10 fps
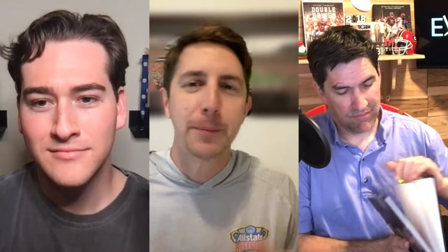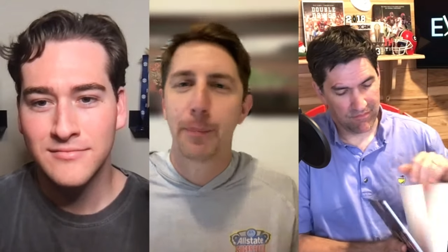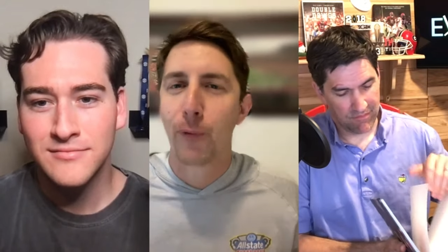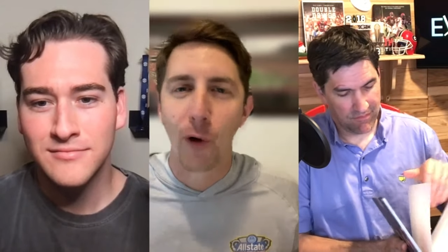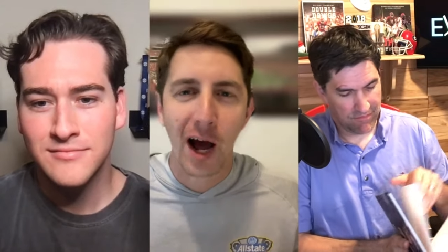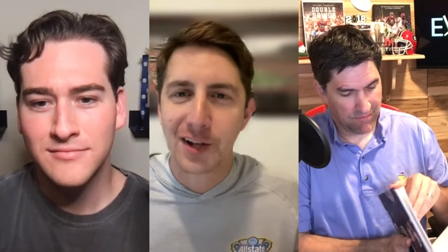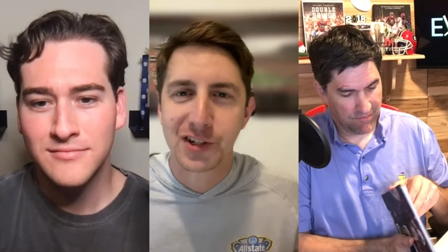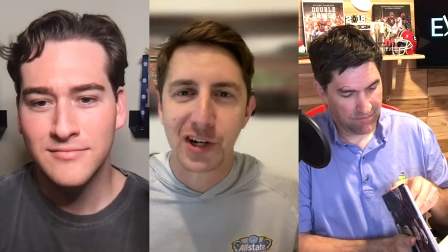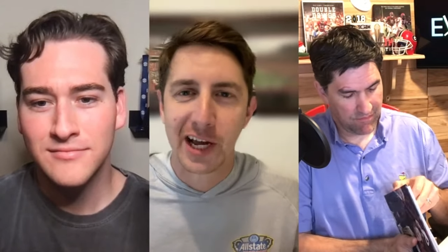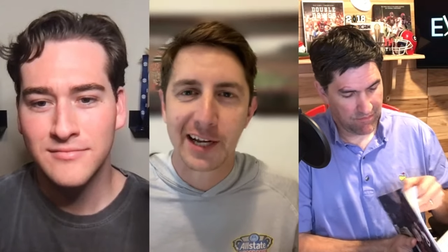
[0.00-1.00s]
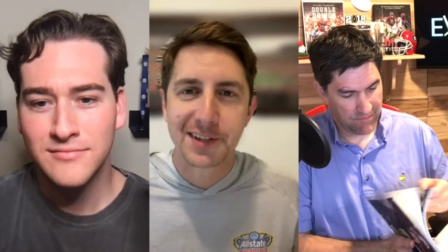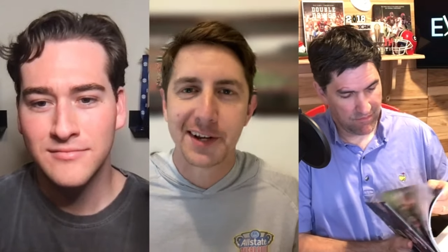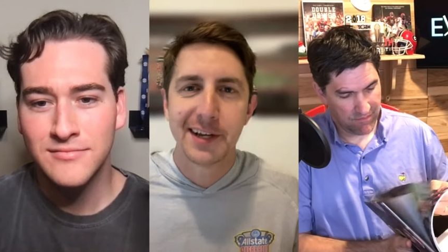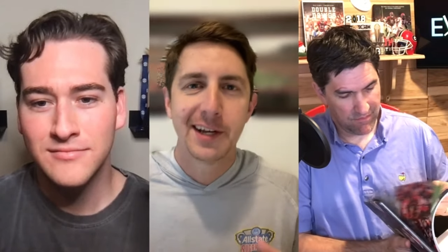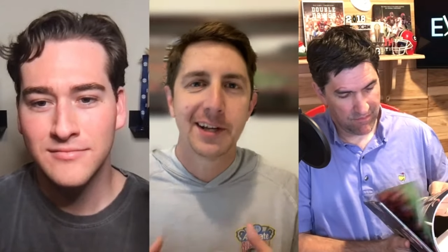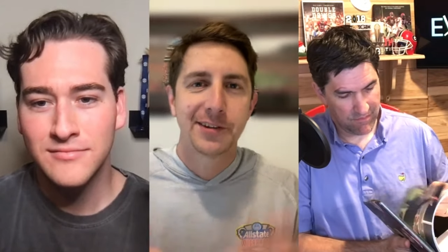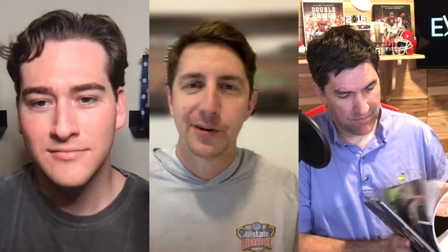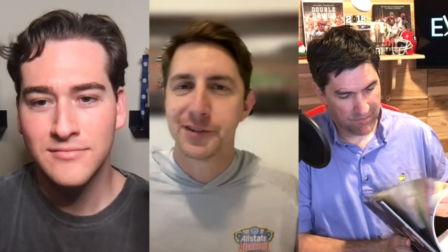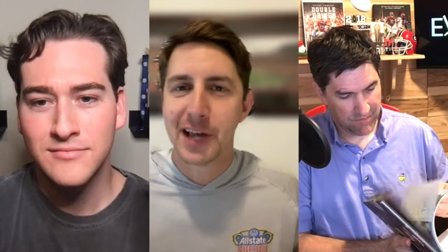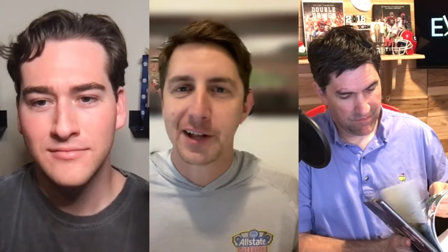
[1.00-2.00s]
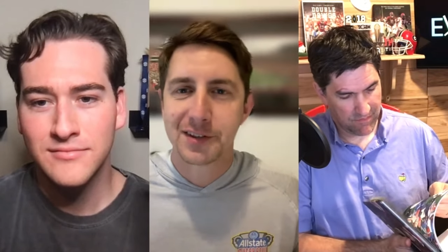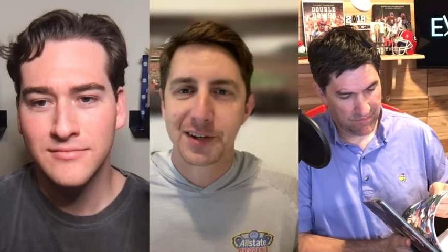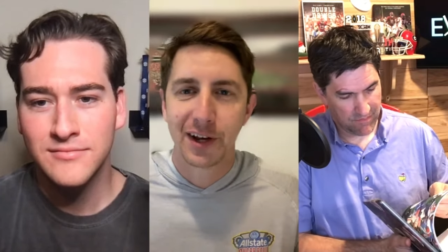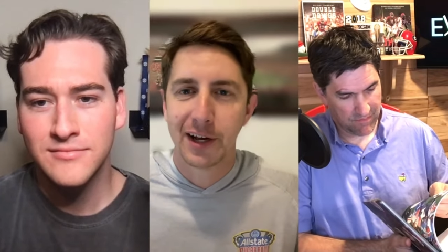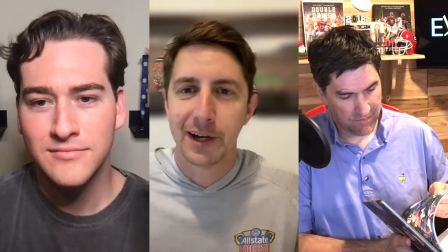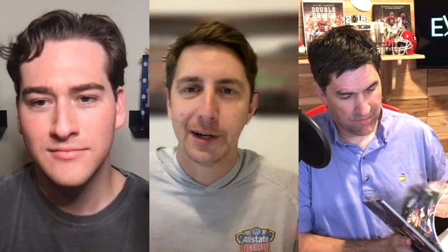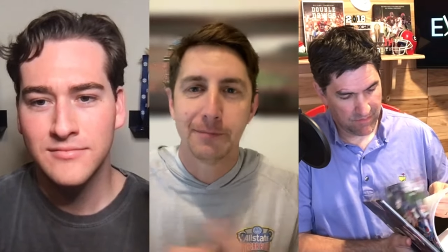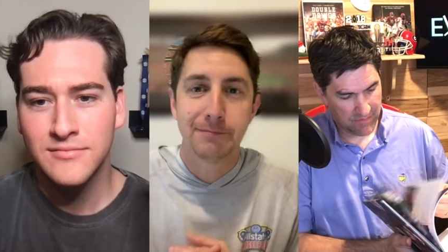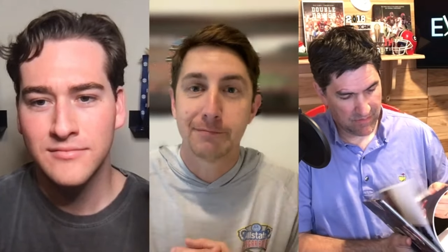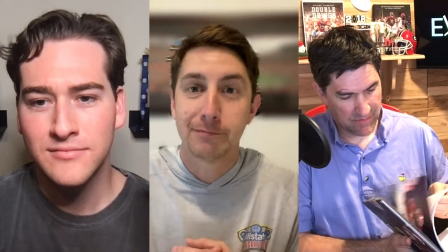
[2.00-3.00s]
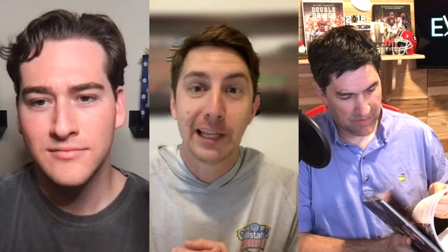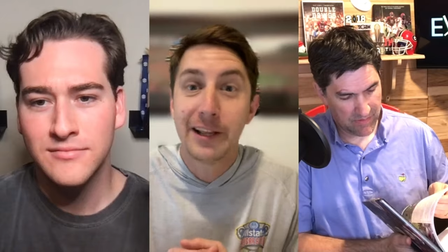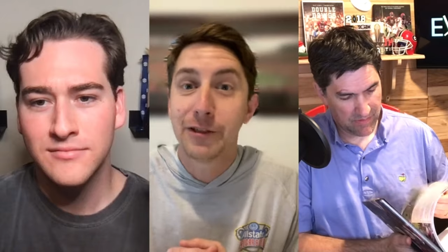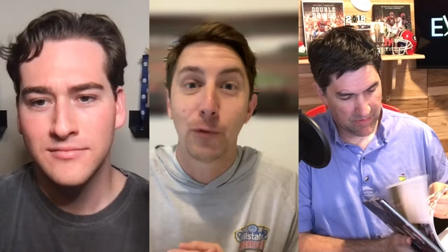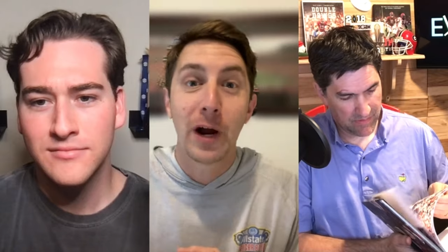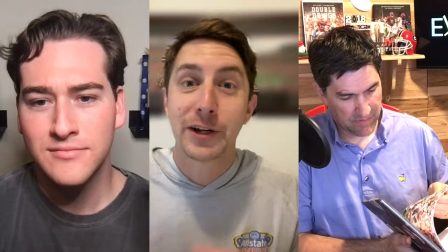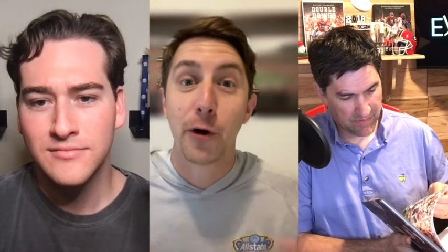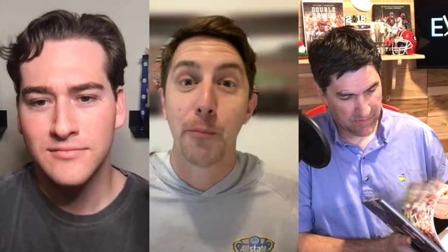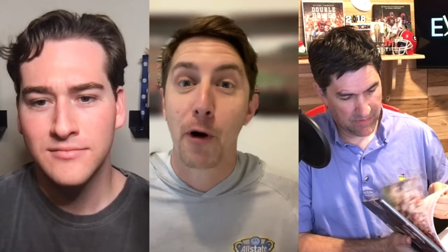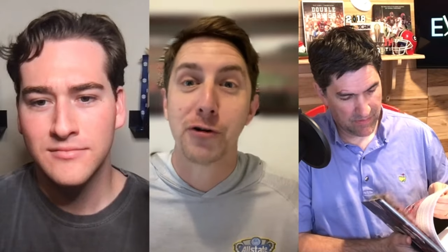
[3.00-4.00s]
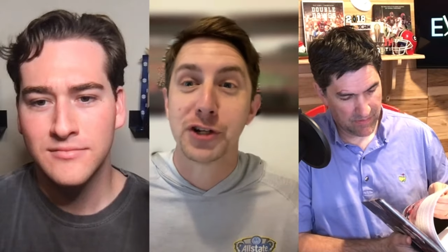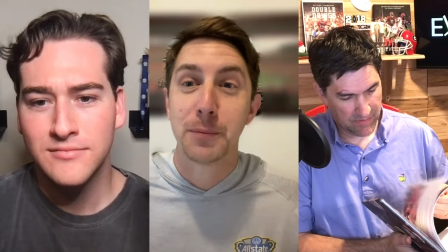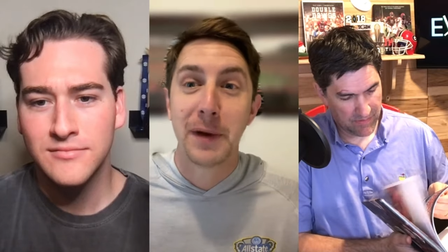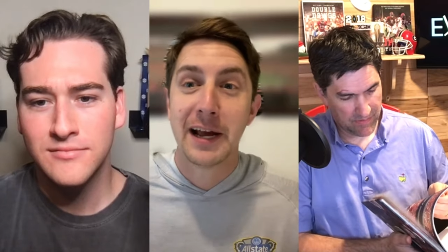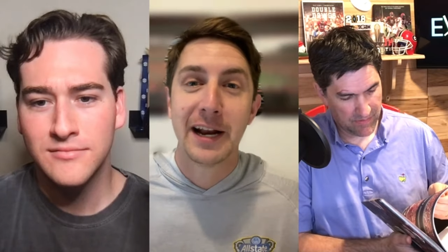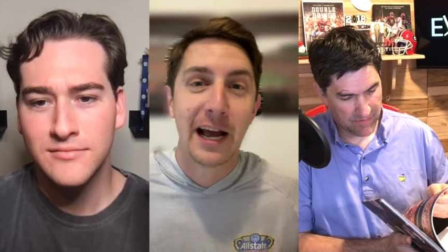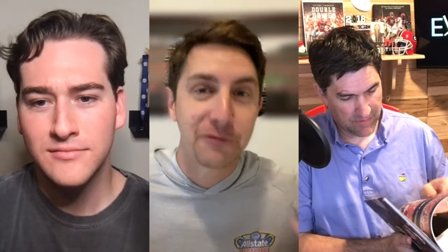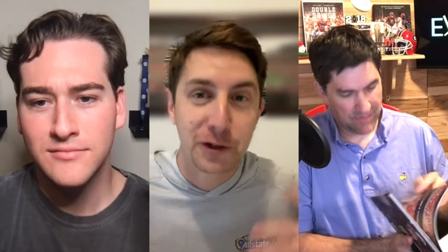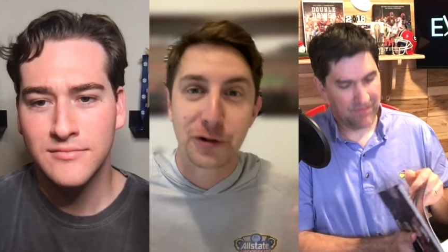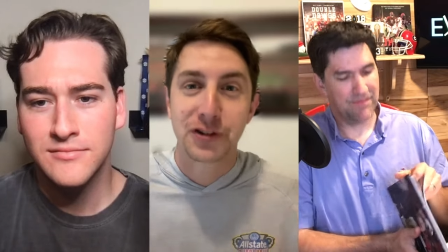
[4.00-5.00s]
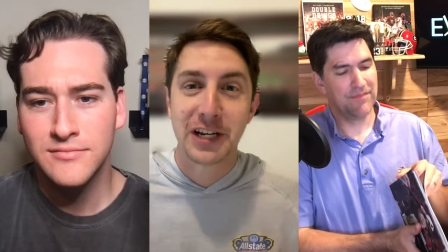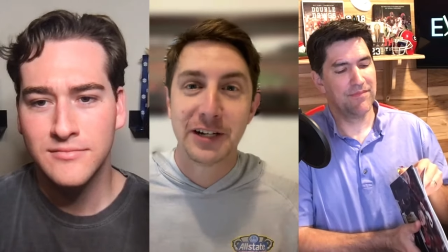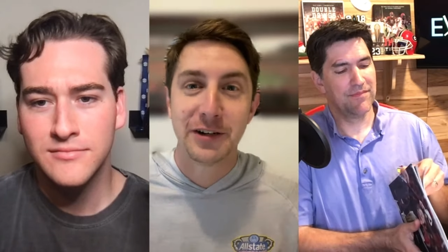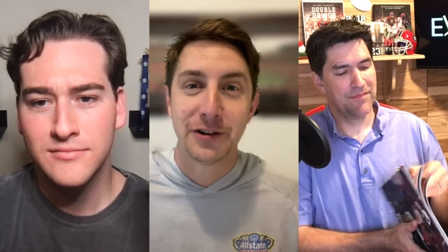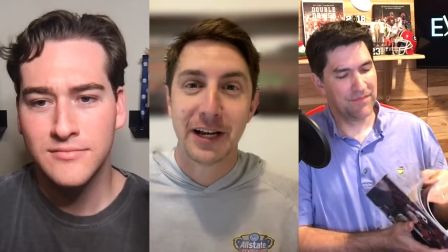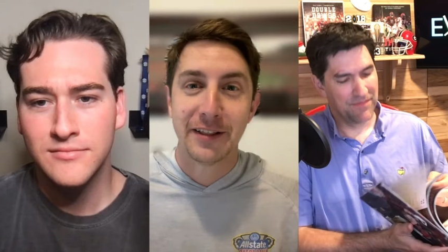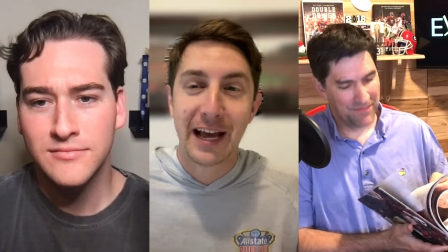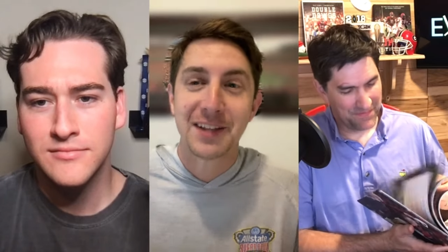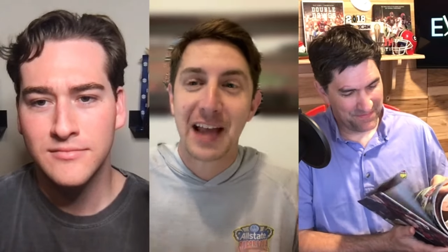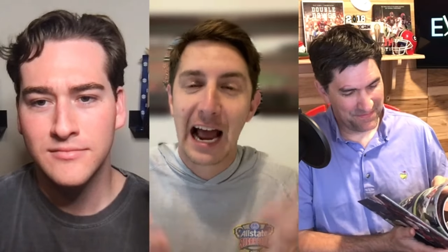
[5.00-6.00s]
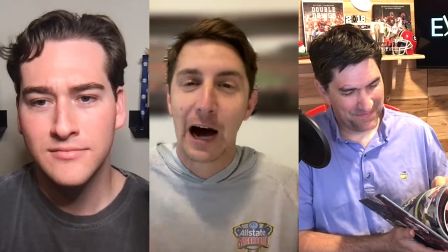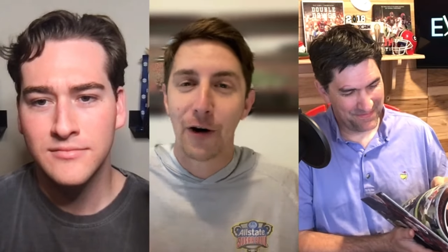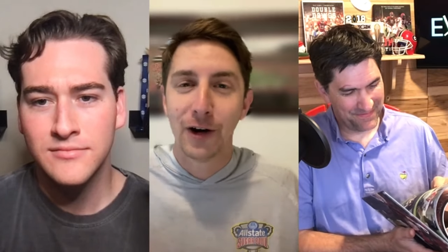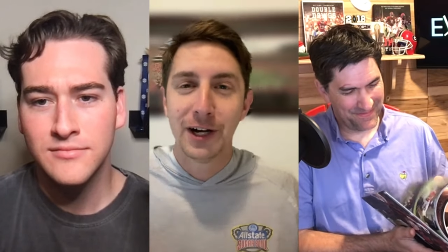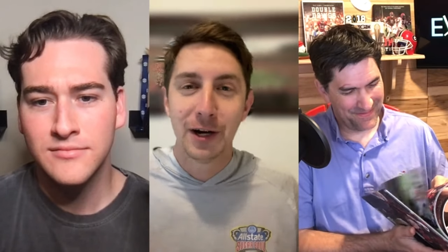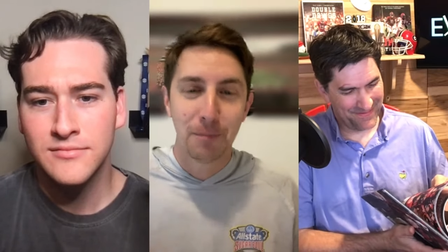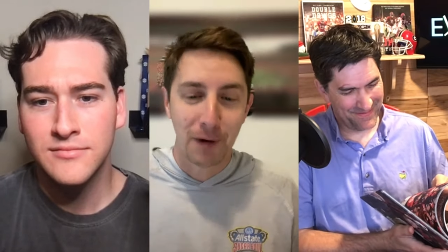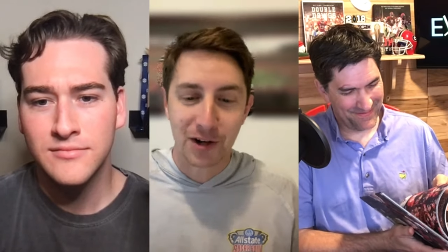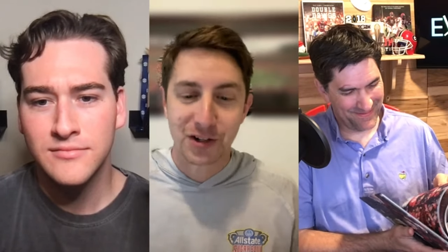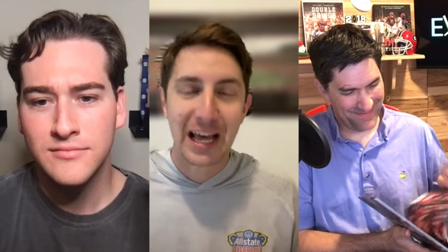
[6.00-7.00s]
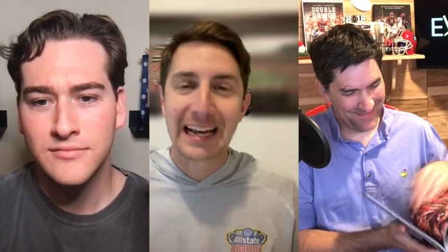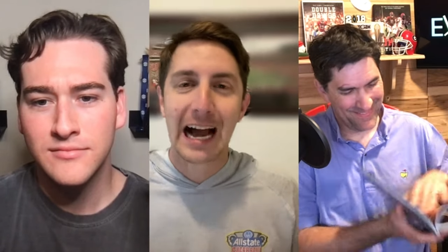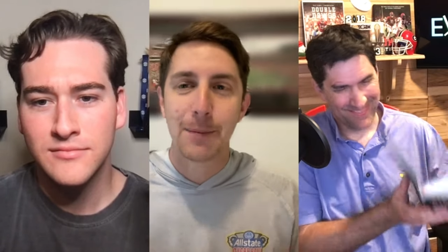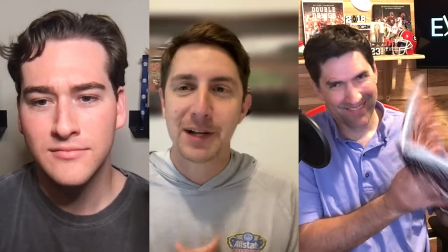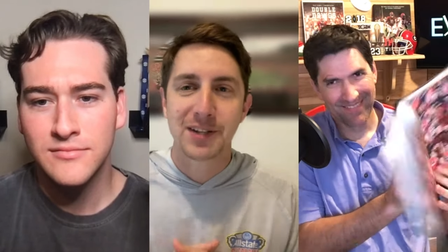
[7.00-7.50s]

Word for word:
Speaker 1: big project. Turns out to lead the Redcoat Marching Band after senior day. That's how much that guy